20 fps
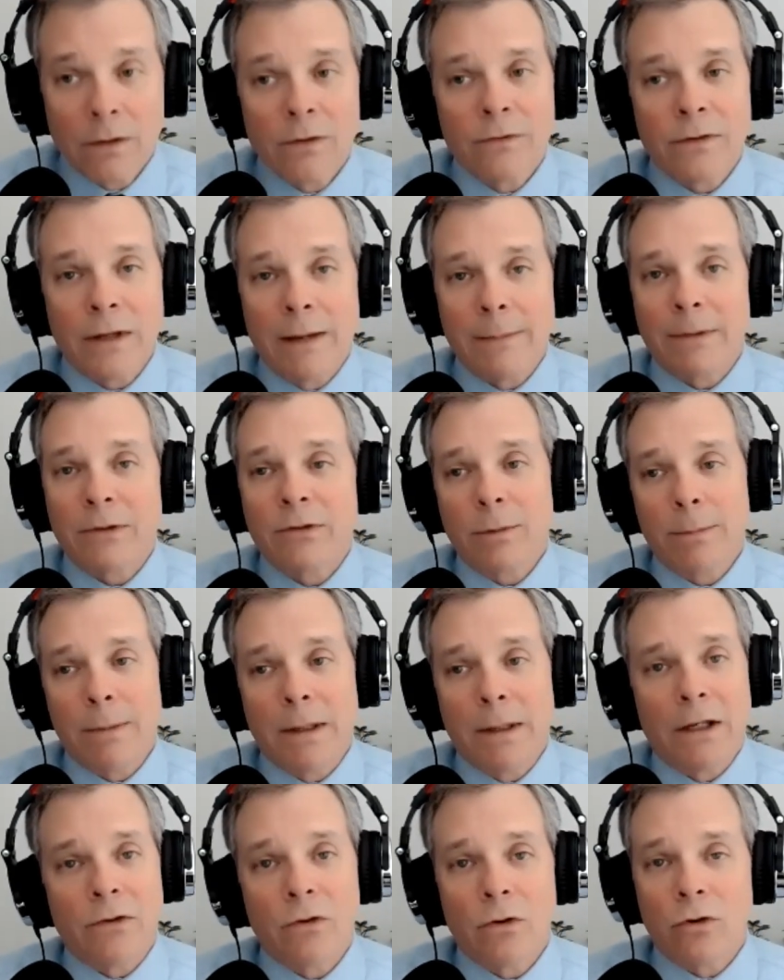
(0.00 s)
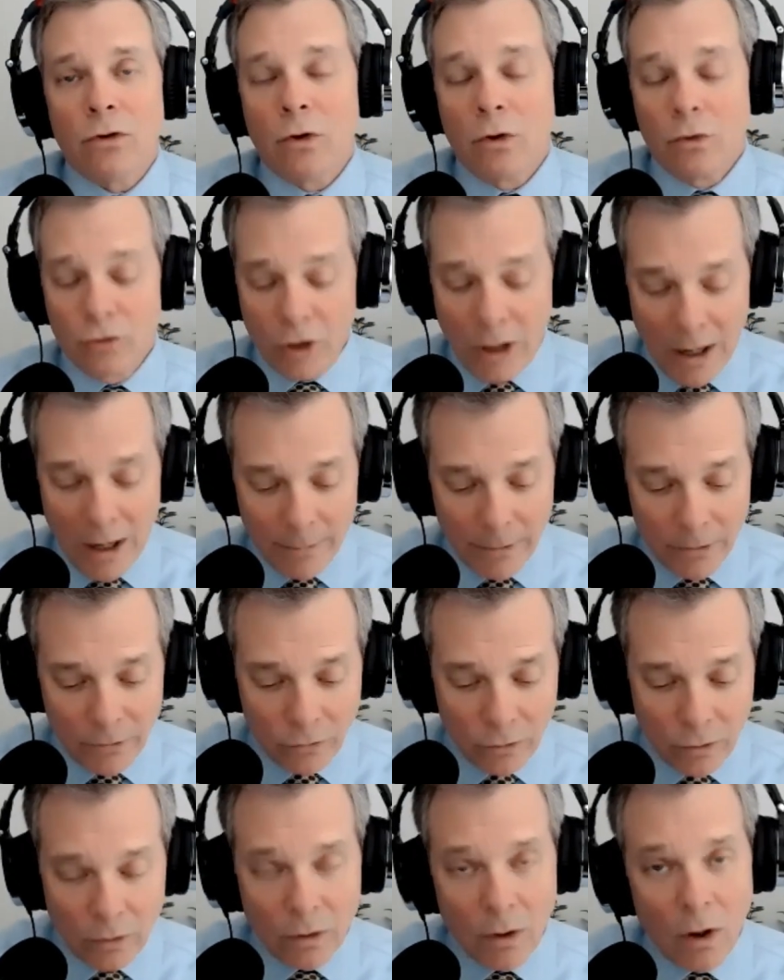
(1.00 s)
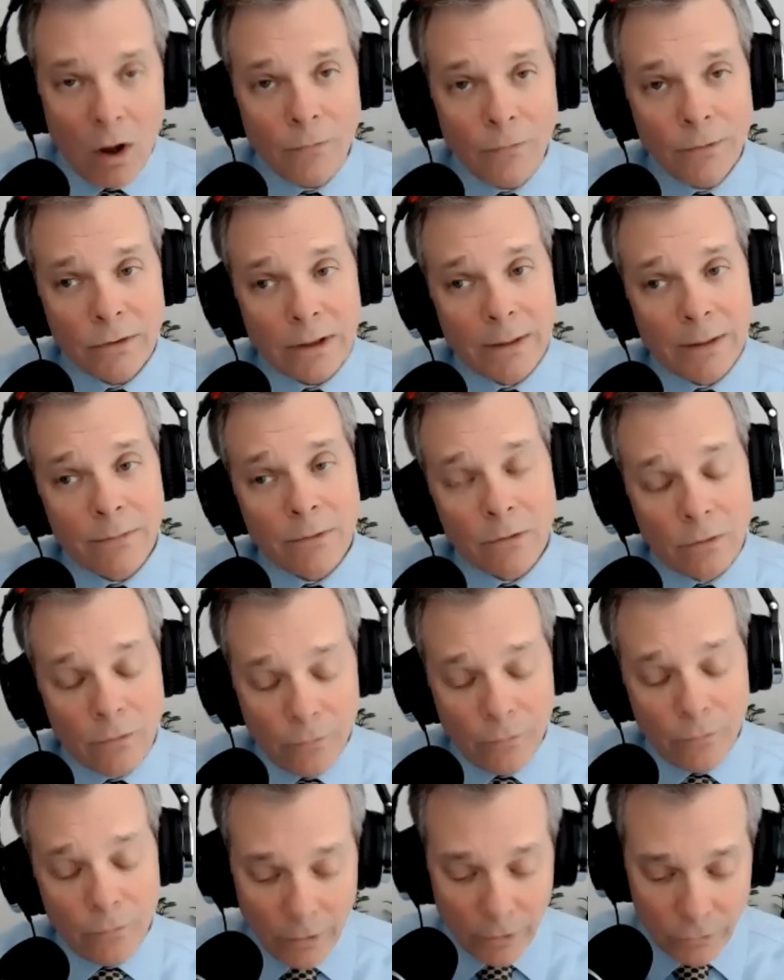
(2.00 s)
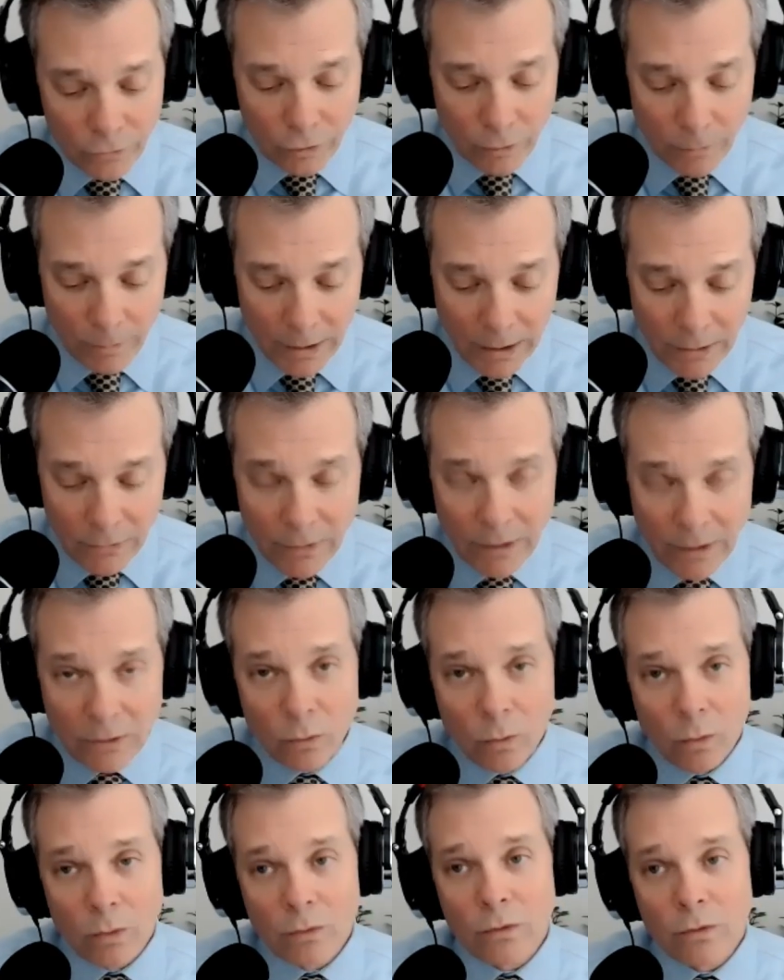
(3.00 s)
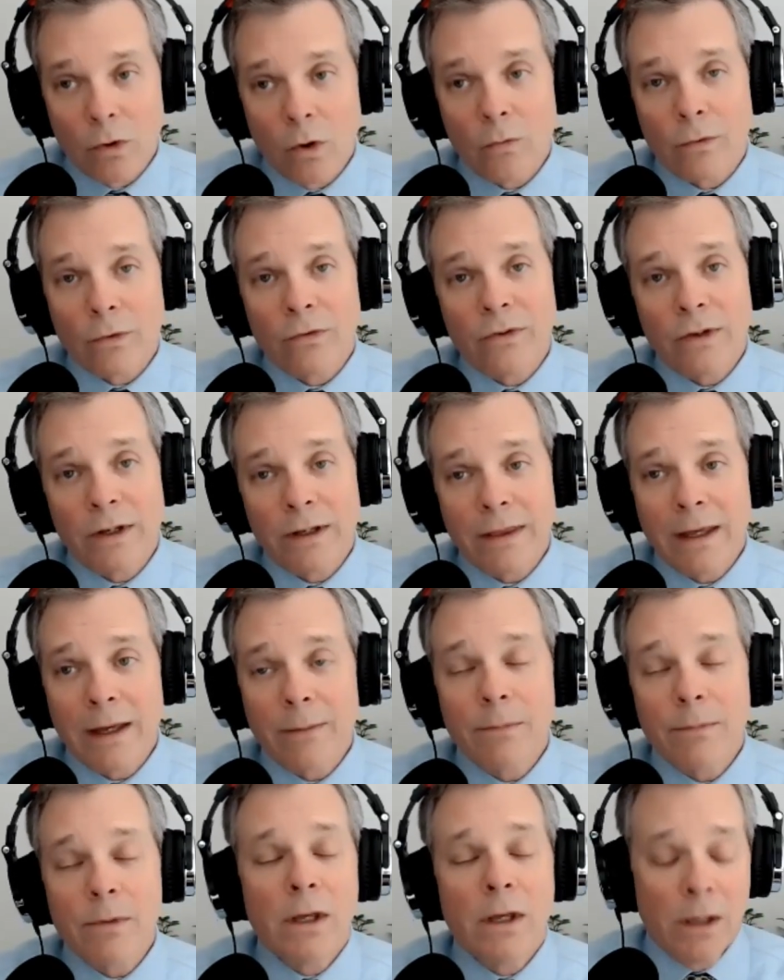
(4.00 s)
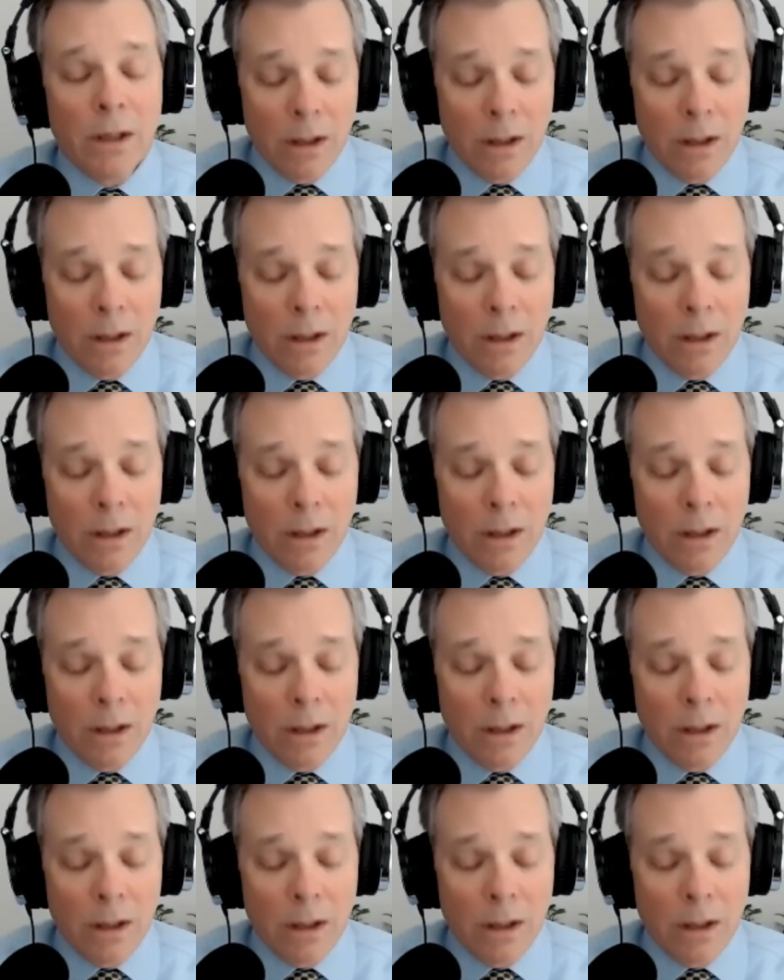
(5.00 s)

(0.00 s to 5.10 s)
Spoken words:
Same as committees. Your job oftentimes is to fill those committees and to oversee them.